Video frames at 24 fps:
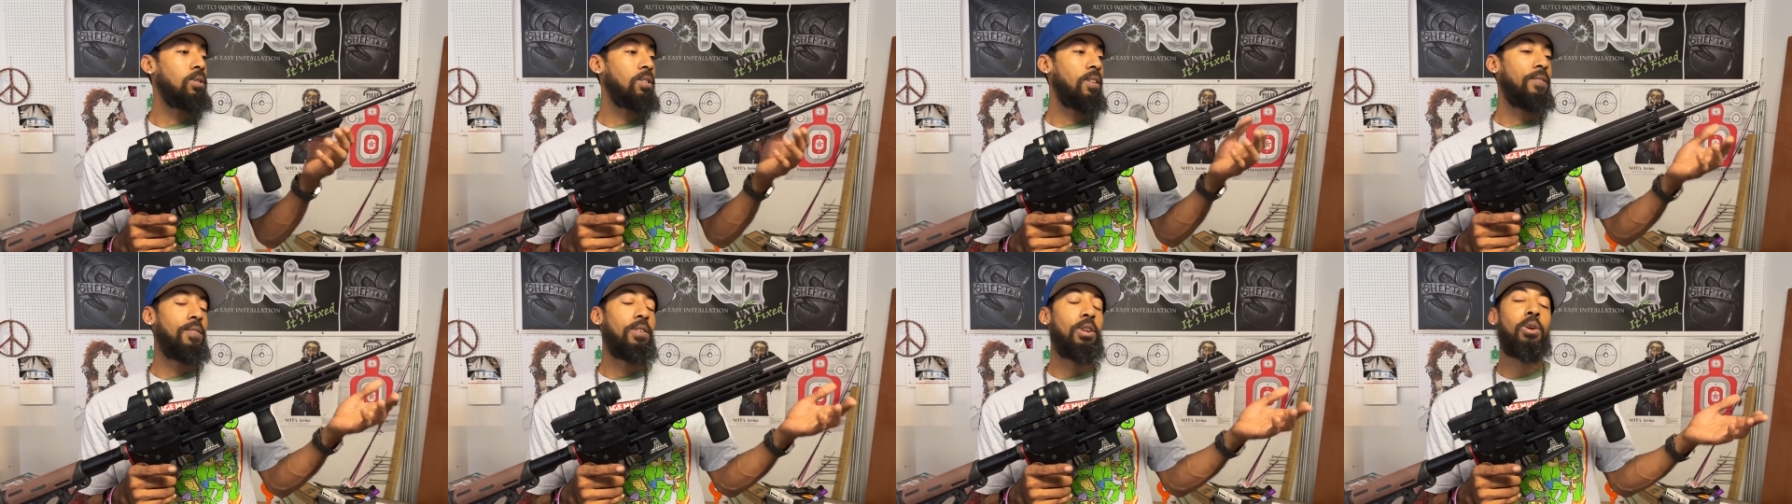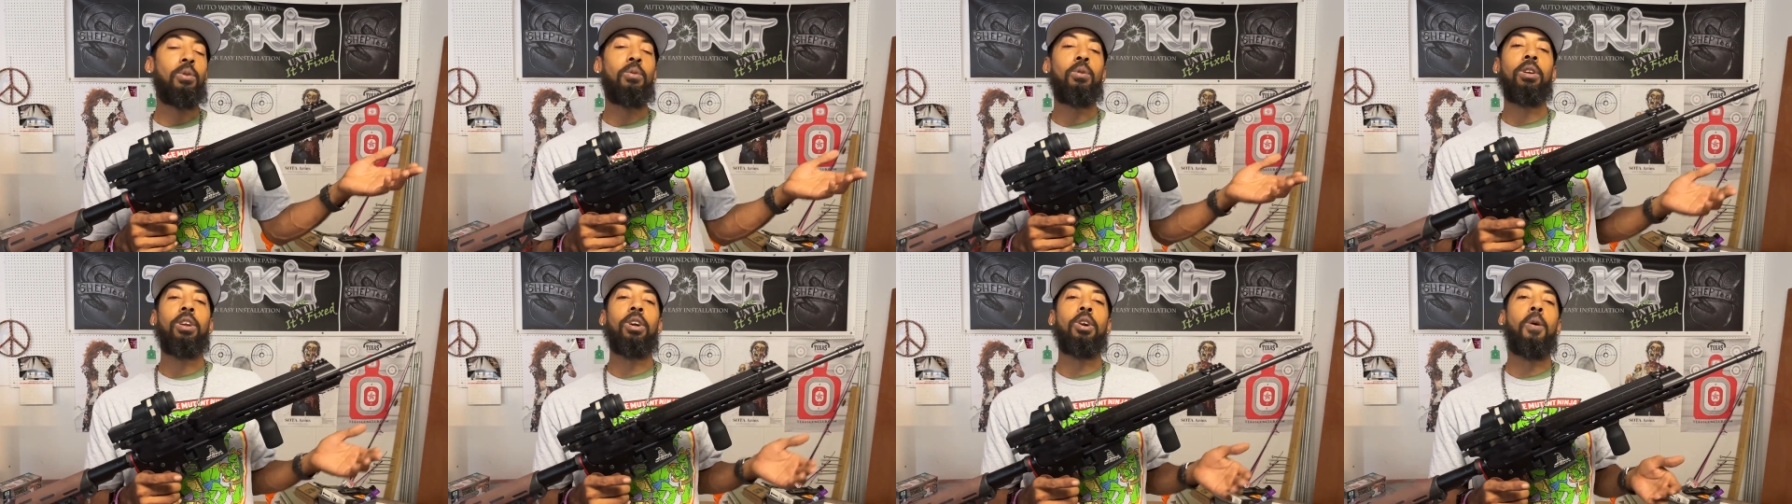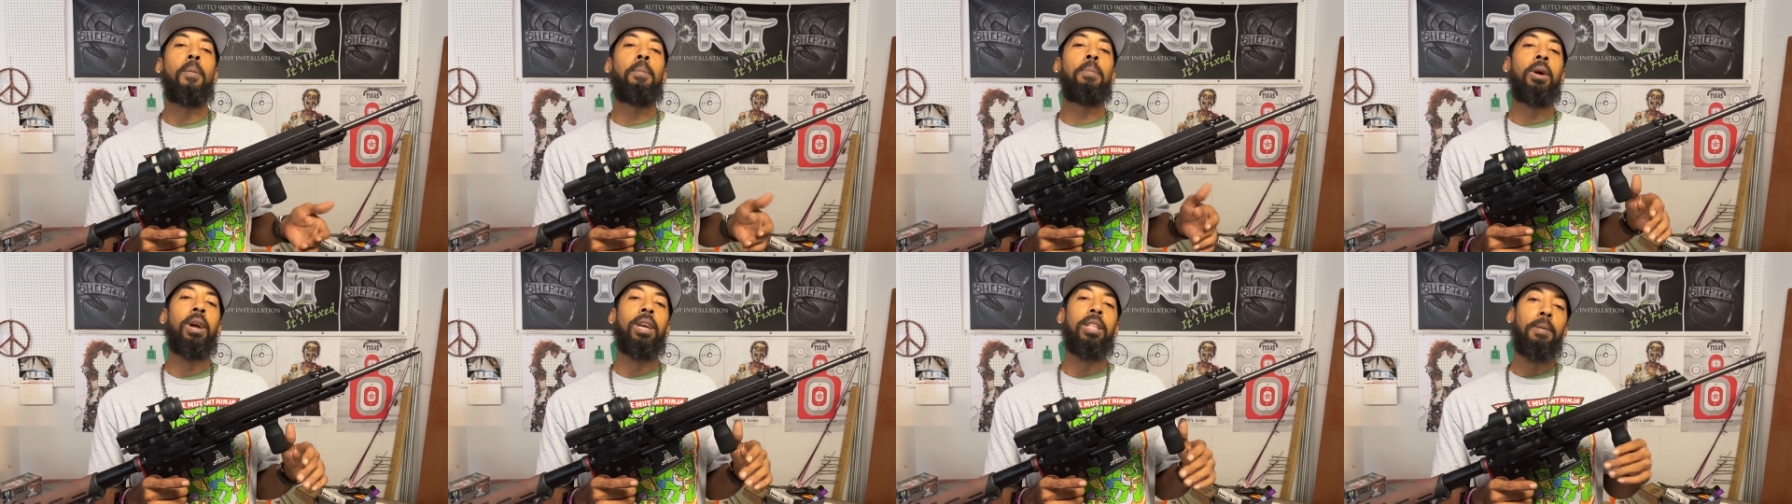If you don't want to go
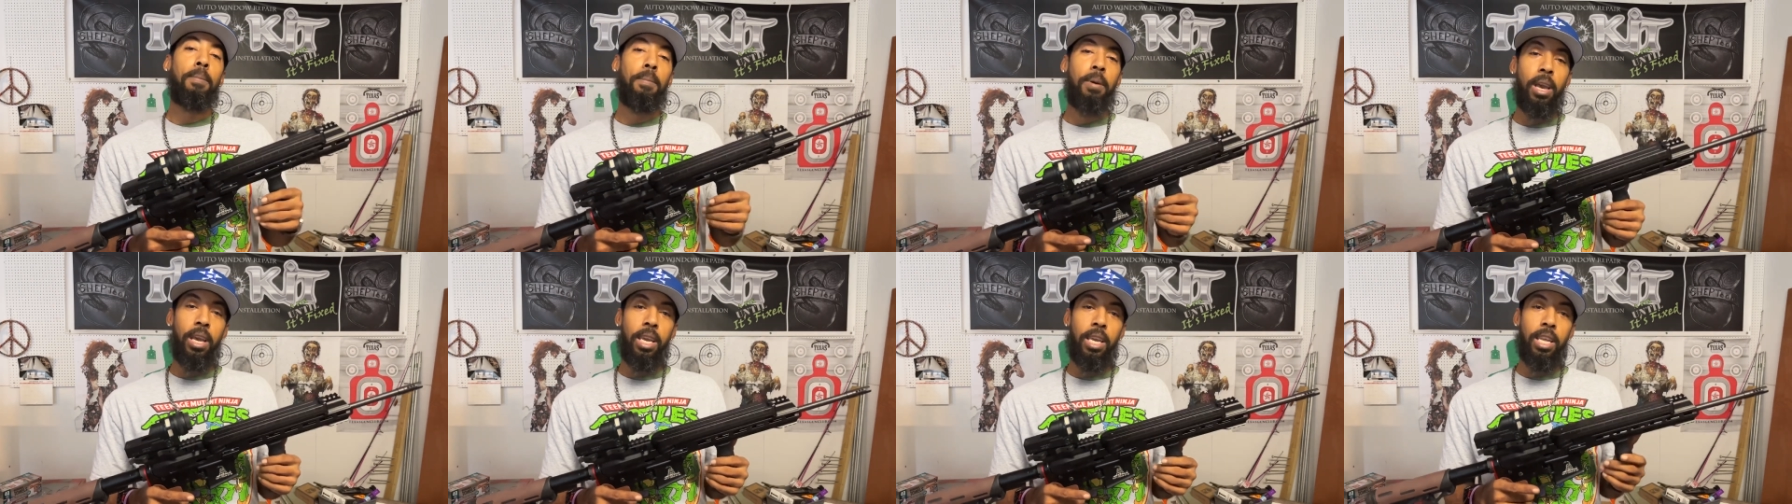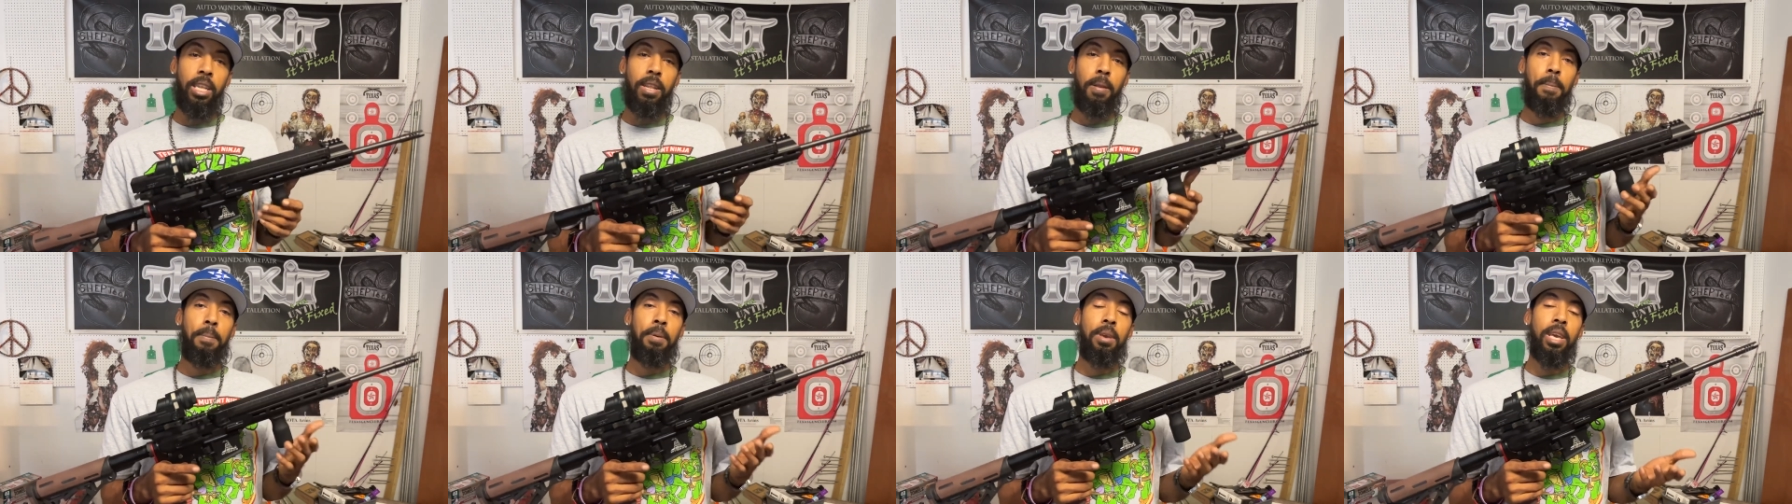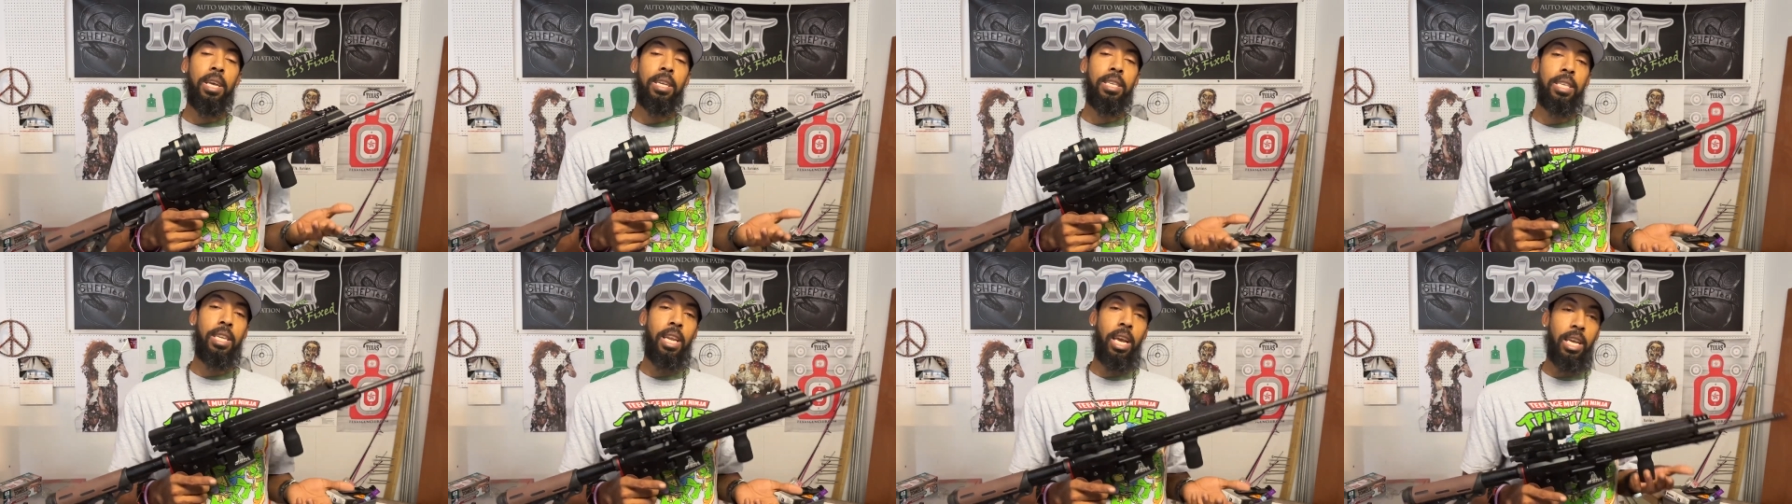break the bank getting the
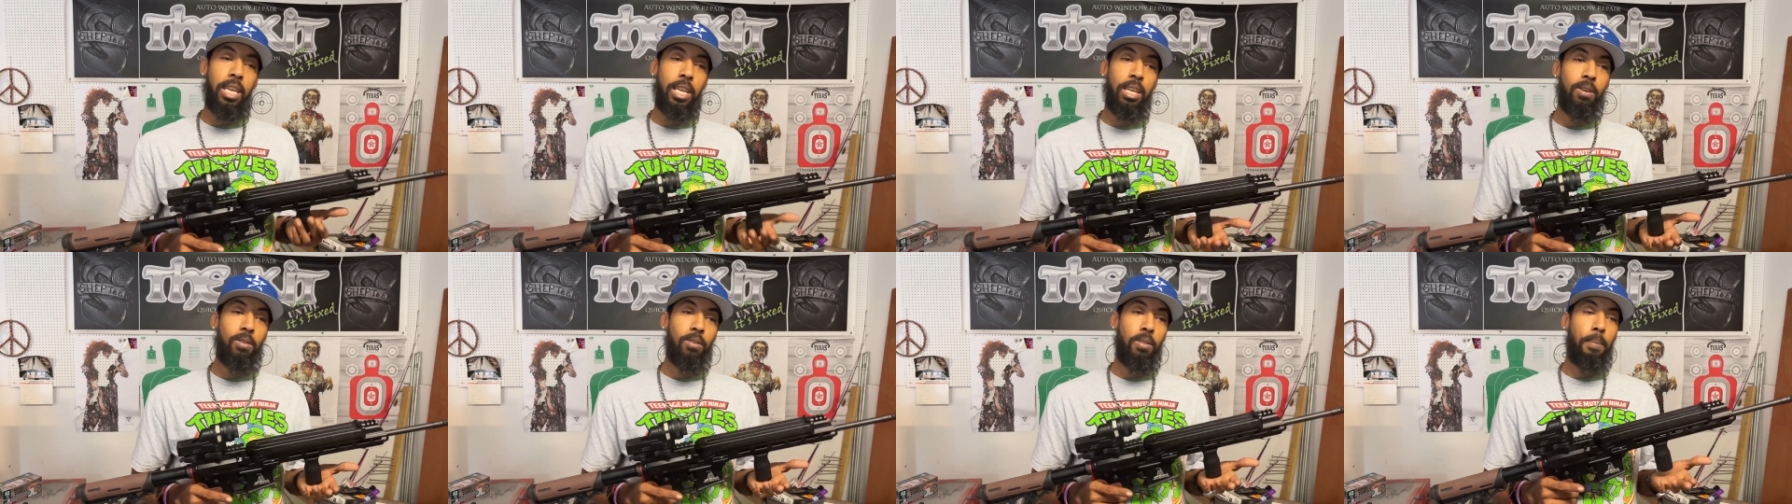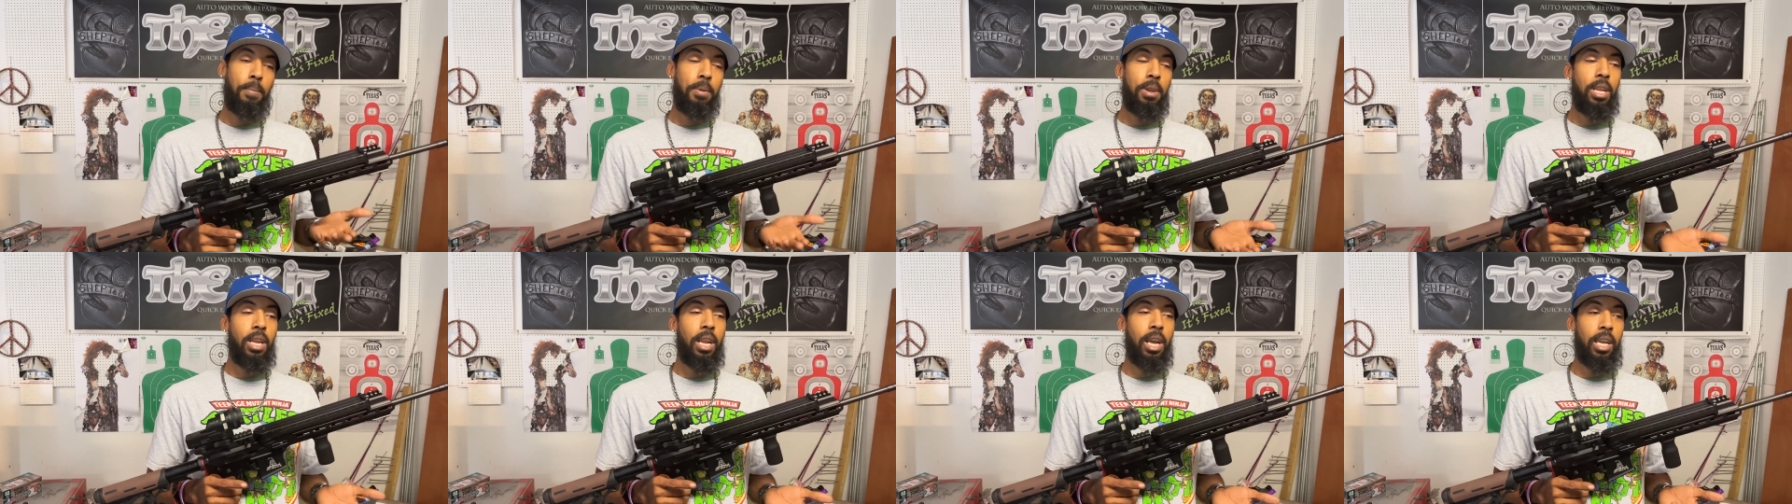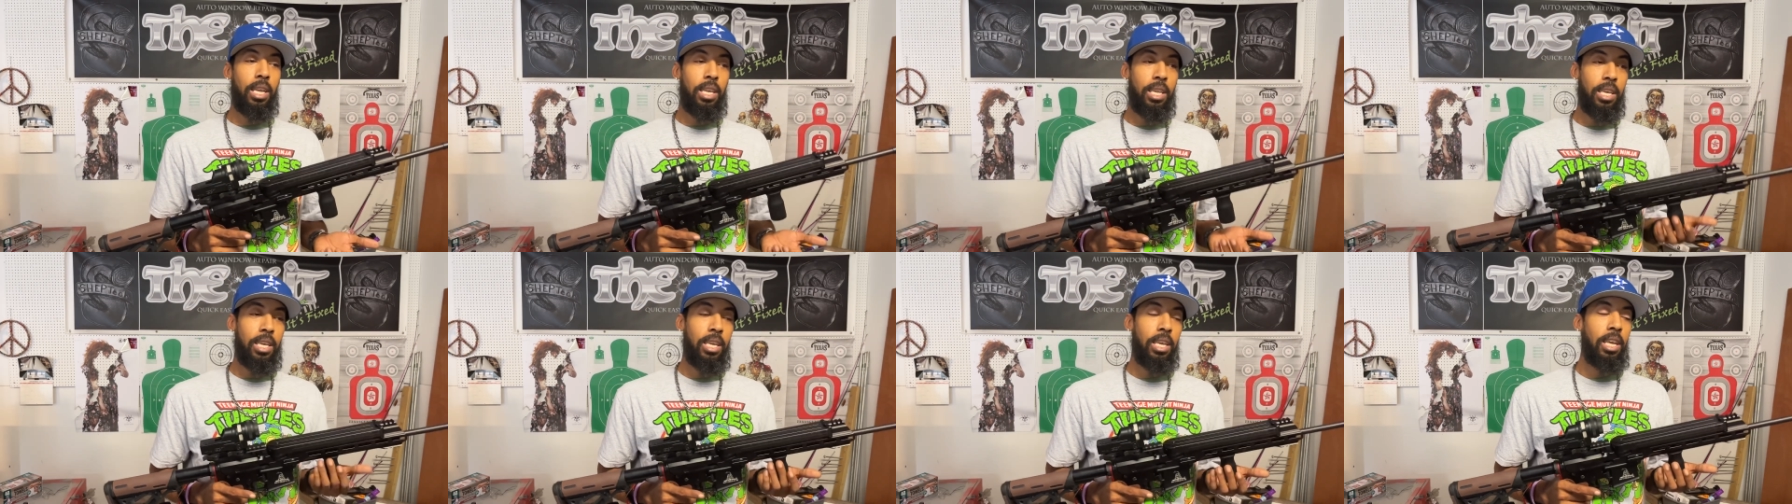Ps90 or the
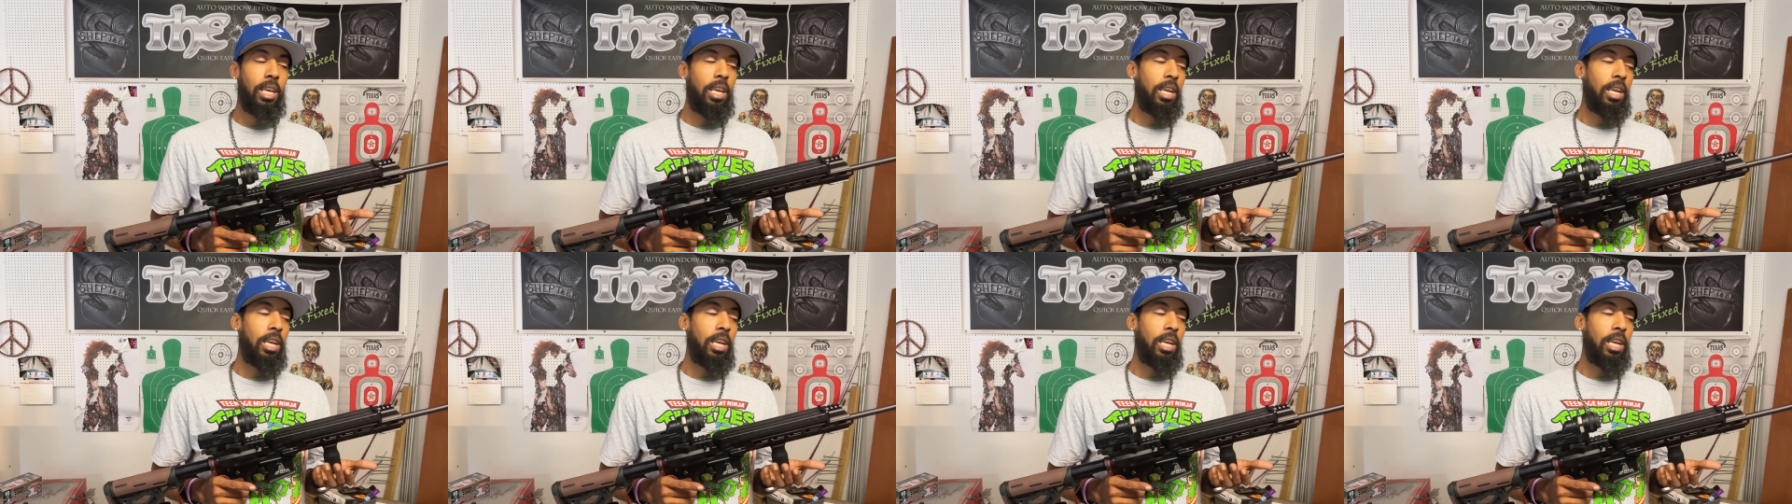P90,